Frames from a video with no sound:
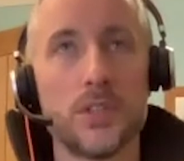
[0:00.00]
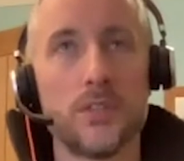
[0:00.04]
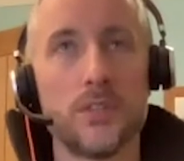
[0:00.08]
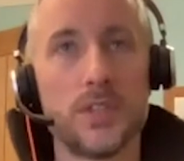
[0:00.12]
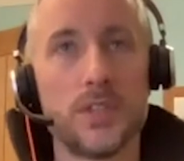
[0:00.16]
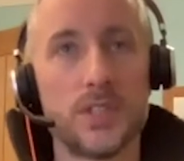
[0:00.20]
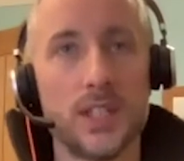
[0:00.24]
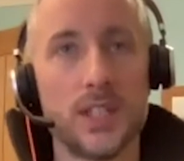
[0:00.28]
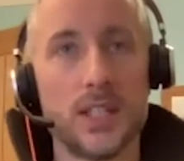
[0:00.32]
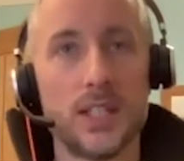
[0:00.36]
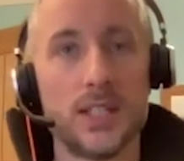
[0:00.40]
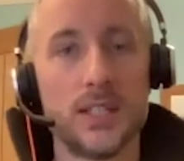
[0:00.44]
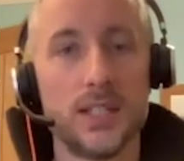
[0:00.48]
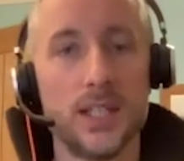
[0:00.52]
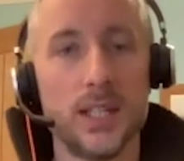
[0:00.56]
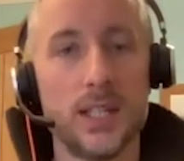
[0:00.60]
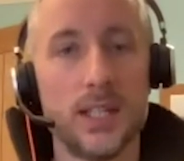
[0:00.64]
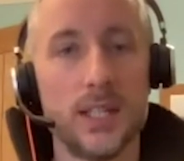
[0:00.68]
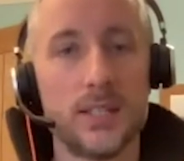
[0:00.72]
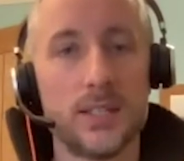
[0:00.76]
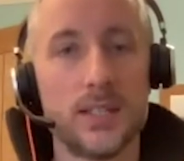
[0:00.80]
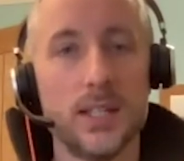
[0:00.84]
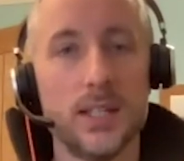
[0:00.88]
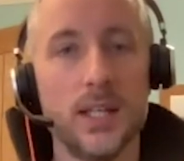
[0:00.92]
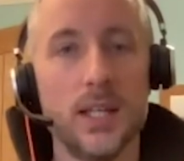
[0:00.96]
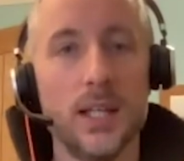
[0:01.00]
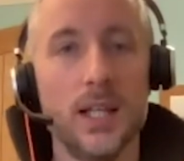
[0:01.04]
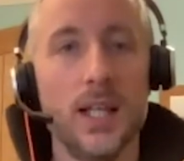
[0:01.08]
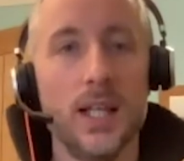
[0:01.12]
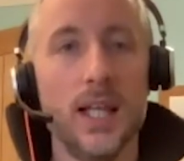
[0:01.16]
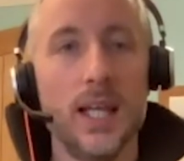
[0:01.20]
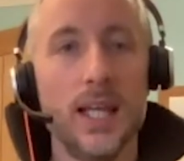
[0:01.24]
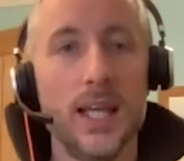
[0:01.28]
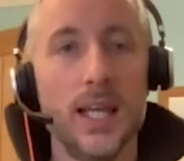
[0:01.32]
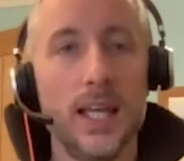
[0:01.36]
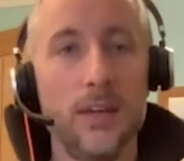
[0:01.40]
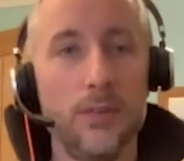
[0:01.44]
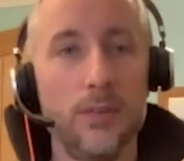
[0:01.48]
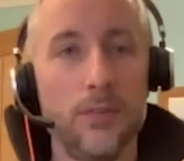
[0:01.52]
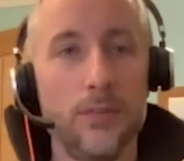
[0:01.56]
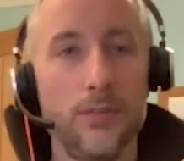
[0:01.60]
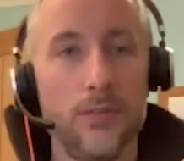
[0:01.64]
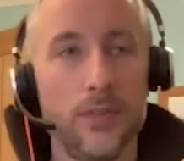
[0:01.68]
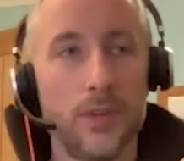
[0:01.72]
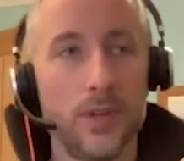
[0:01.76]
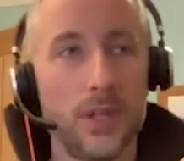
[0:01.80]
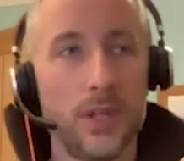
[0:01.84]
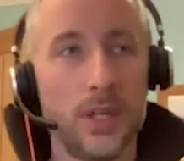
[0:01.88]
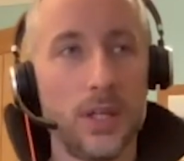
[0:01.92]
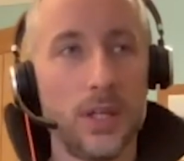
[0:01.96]
facility is, if
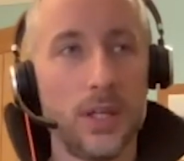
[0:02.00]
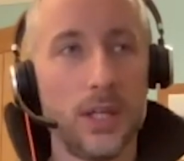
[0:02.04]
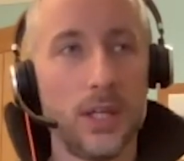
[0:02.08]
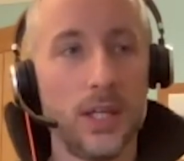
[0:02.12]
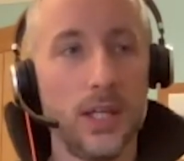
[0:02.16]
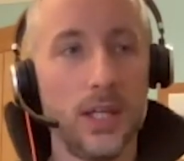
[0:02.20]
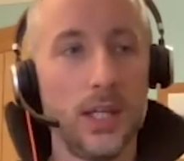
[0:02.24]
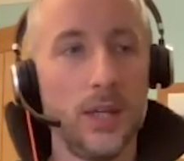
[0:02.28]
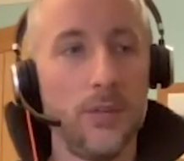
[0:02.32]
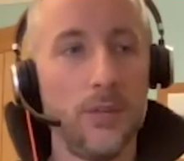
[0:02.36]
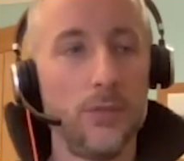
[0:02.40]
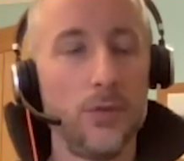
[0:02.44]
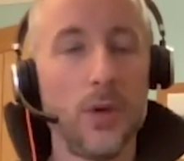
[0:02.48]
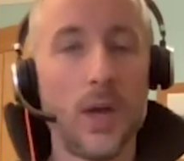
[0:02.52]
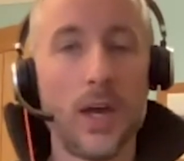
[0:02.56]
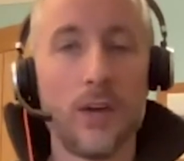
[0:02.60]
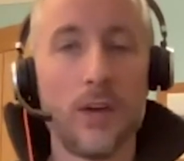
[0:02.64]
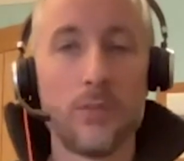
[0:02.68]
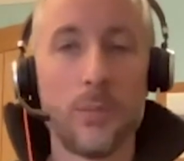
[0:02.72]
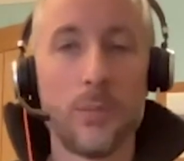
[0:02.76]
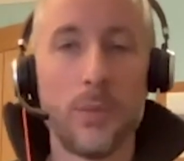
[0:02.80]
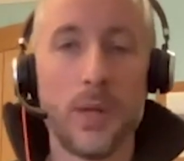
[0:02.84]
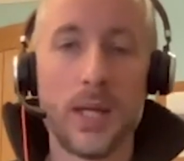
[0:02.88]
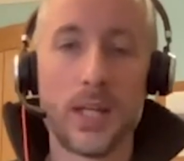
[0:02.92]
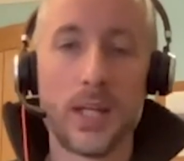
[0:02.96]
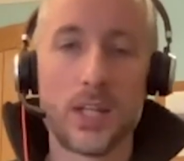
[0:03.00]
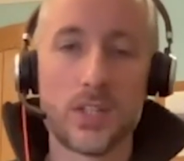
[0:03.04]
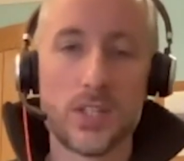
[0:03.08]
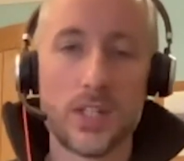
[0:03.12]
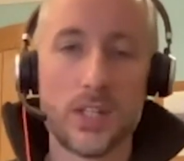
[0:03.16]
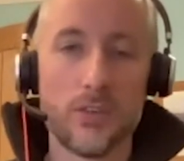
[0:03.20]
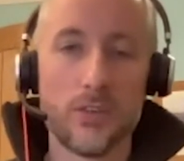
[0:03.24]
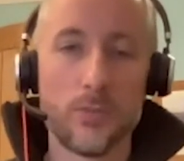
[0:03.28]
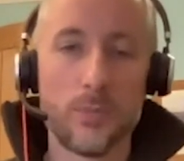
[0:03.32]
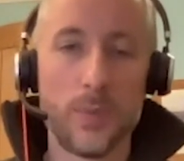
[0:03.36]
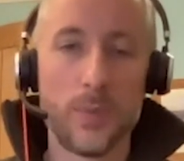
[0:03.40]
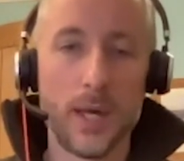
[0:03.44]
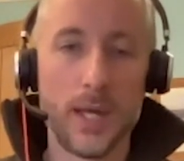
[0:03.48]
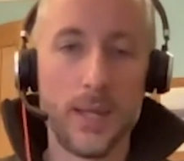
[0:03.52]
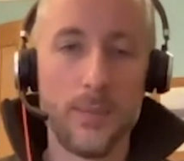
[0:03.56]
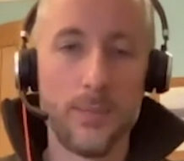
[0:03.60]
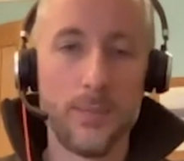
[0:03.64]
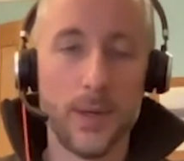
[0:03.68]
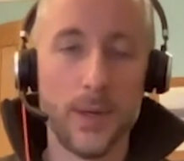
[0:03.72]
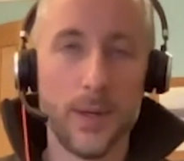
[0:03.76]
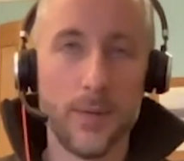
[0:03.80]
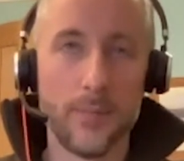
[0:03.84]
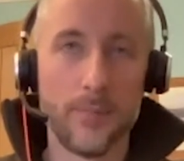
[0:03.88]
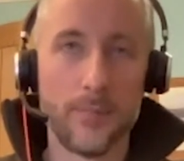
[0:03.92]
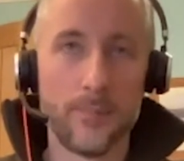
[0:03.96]
you have a blank sheet of
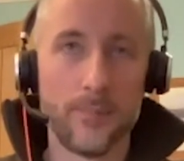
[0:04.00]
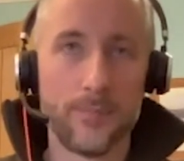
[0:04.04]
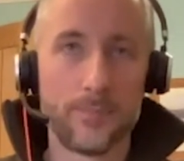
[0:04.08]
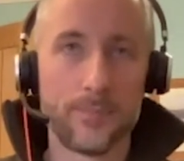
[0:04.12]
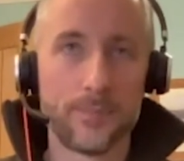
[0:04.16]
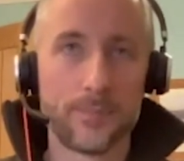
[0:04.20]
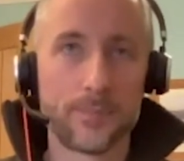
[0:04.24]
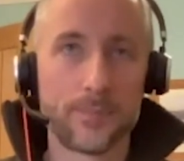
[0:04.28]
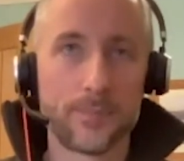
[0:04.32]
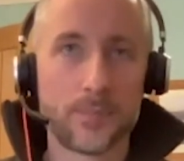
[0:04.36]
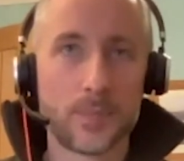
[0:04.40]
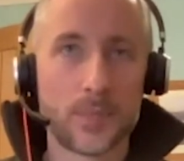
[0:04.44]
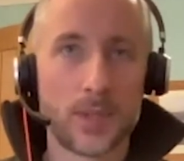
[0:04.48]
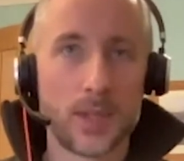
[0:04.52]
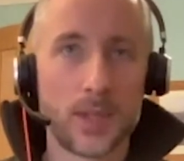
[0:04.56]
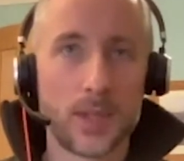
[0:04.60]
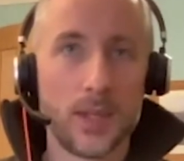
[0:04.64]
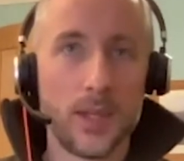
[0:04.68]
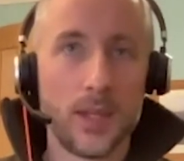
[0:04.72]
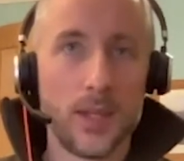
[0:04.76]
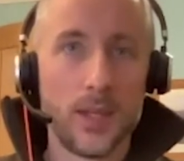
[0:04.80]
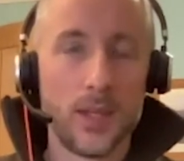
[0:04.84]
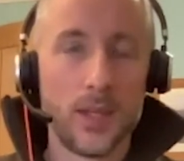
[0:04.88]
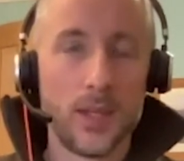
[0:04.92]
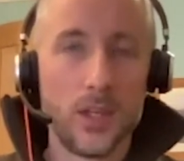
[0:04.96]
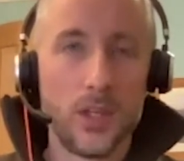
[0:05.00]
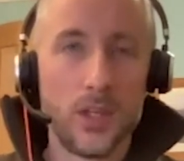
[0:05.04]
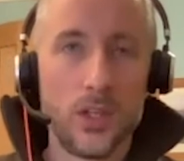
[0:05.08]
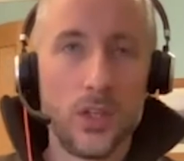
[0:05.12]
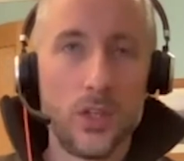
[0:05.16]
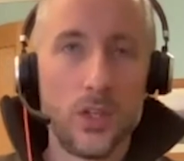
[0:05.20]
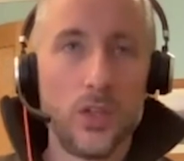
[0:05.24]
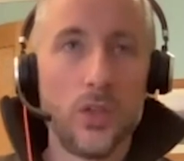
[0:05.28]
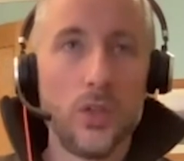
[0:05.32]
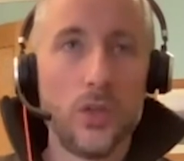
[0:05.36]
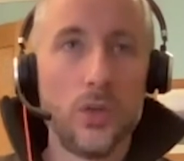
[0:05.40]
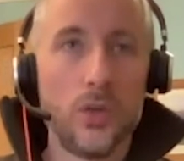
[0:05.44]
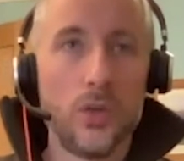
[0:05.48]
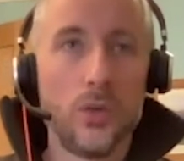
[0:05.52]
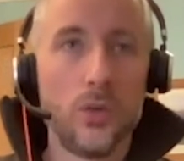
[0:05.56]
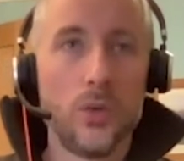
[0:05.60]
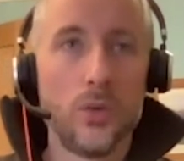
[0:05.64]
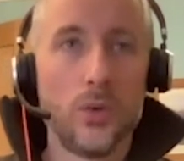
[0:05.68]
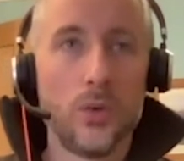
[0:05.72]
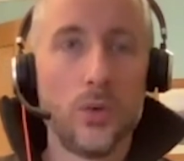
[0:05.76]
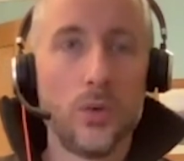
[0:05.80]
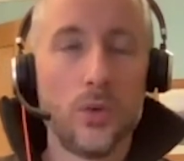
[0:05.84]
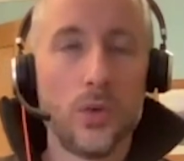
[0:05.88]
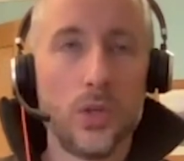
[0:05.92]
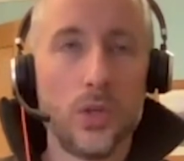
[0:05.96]
paper, you
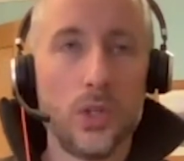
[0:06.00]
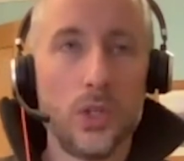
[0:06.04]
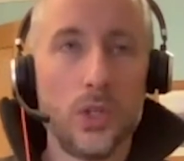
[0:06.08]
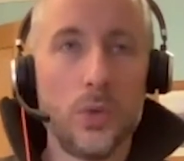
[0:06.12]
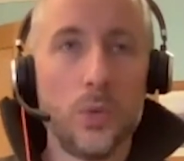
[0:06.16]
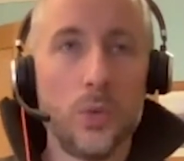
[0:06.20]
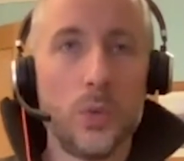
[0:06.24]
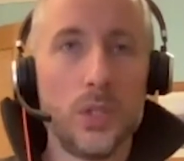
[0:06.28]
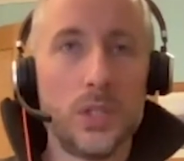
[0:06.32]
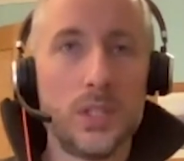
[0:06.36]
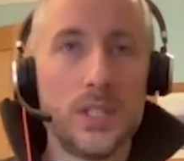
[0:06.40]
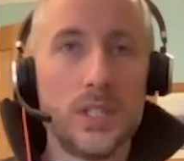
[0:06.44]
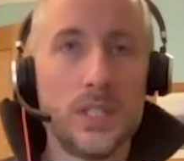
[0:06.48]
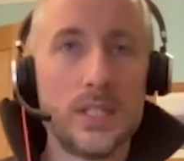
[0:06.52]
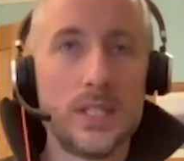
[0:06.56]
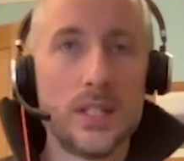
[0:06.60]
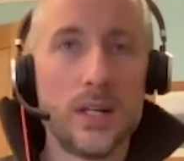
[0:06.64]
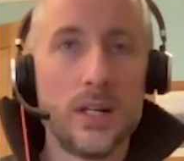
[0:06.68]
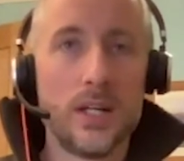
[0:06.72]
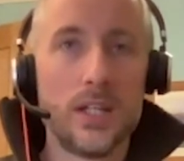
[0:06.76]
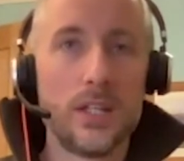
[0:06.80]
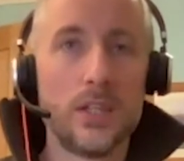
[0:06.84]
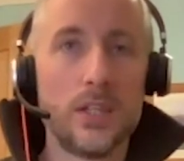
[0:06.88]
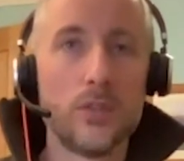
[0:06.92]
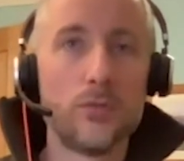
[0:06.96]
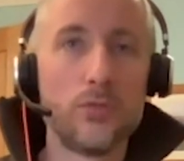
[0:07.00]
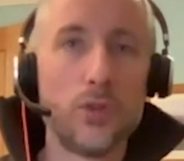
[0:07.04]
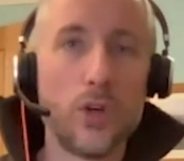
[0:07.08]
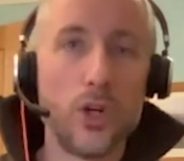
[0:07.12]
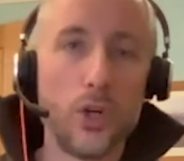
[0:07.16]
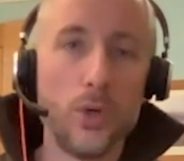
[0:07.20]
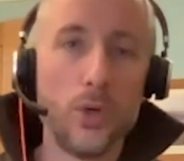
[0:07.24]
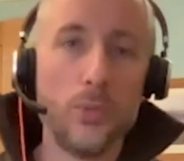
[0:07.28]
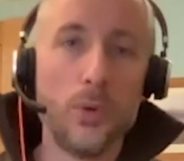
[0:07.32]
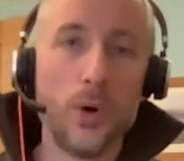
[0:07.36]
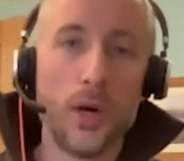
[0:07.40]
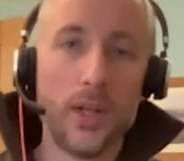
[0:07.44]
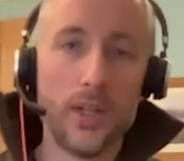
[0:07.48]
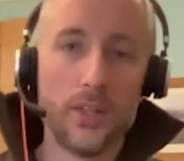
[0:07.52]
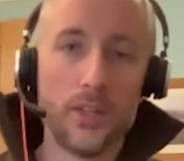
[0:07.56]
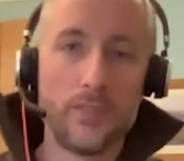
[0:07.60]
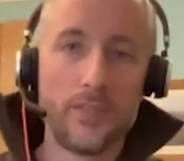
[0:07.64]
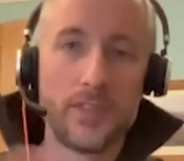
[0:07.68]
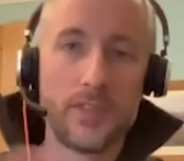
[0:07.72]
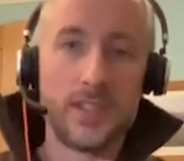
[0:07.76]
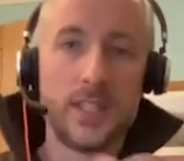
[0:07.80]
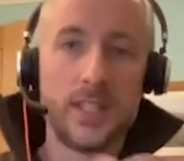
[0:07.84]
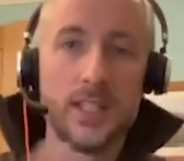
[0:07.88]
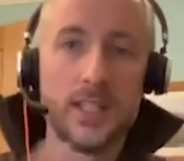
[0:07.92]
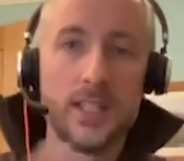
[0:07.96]
would design the robot and the
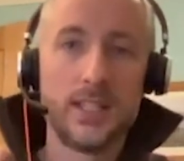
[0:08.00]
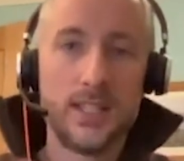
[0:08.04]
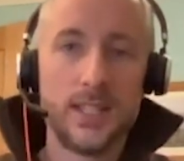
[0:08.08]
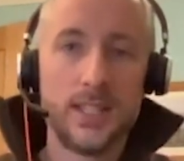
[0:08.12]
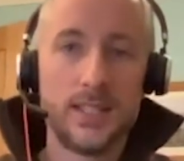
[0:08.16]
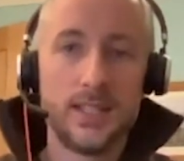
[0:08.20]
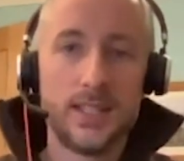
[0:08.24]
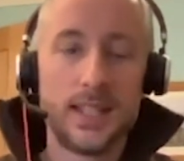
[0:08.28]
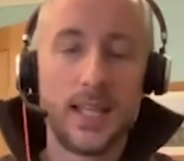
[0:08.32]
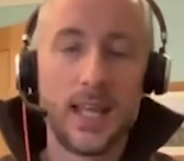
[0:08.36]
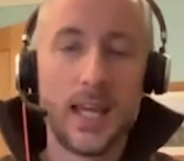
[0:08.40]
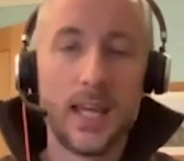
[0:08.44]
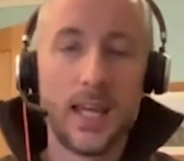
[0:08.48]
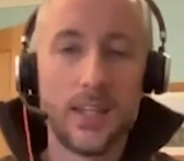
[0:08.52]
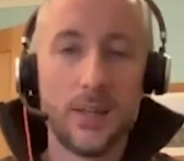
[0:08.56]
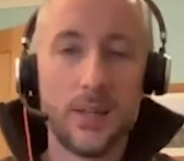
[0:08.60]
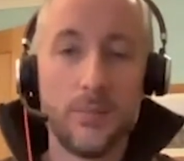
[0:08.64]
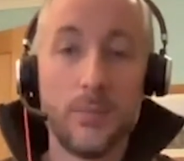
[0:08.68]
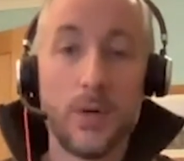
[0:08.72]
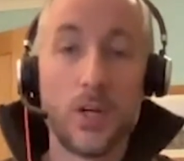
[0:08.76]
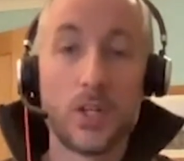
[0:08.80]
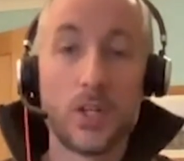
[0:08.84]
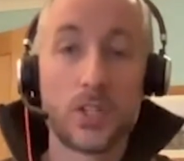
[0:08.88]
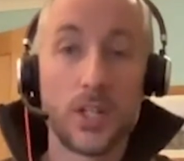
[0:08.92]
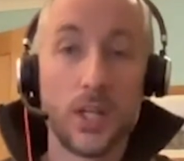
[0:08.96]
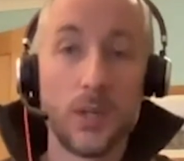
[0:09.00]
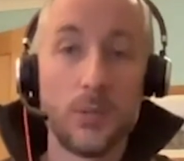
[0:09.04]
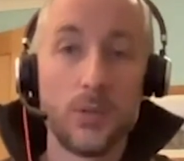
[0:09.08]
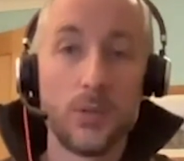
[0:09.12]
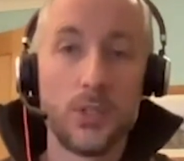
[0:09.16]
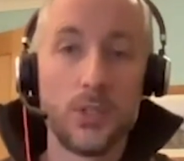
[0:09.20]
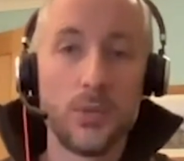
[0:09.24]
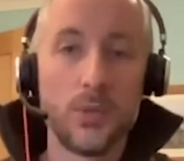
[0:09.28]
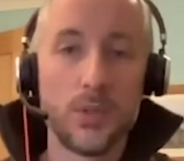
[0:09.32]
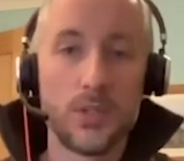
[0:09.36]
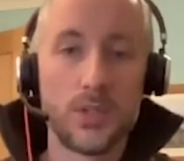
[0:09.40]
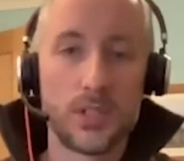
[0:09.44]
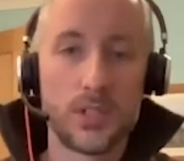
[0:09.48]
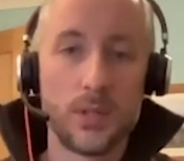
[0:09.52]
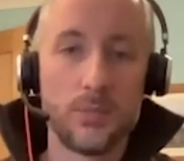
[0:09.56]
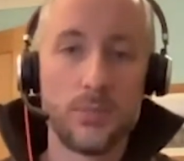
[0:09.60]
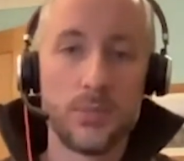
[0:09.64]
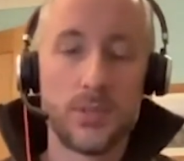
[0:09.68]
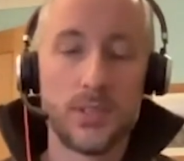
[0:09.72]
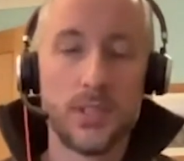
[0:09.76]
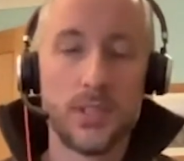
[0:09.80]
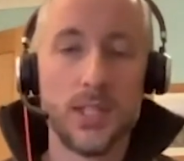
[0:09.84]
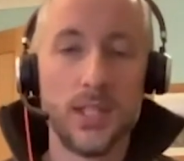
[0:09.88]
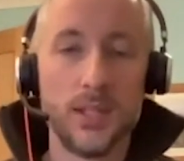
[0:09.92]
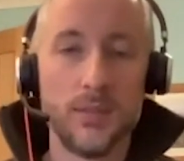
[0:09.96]
facility together, much like we do with
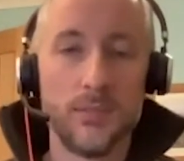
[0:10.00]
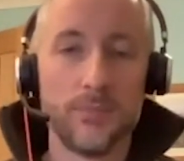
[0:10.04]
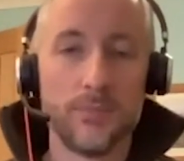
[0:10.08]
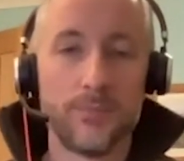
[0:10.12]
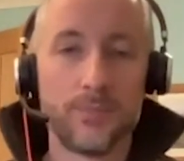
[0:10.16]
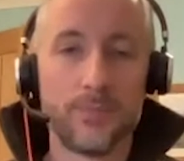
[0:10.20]
subsea.